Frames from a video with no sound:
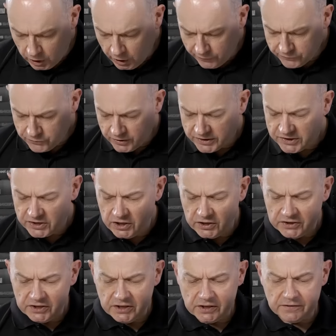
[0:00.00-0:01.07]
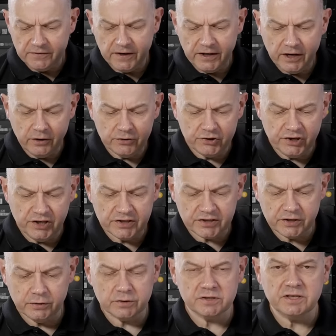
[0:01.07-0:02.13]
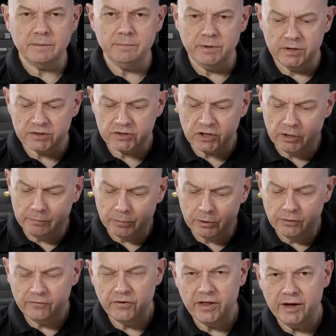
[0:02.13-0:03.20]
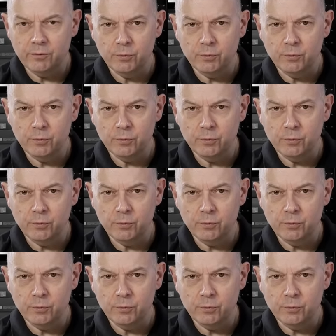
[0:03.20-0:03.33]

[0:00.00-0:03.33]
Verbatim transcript: After I started this video, G-Skill sent me a sample of their